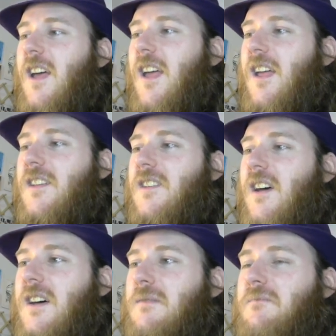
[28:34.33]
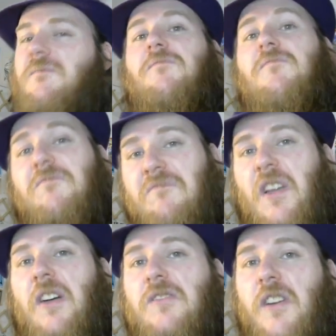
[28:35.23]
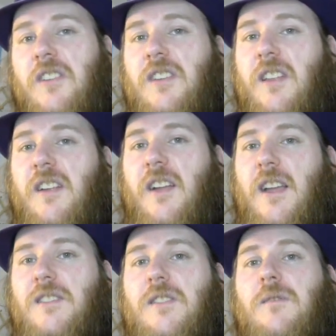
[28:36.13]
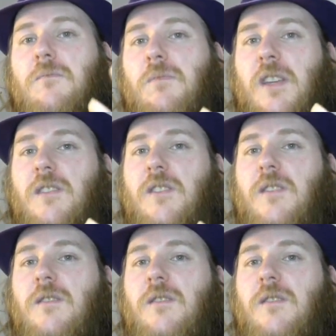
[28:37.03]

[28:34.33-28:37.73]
And I'll talk to you later, guys. Peace.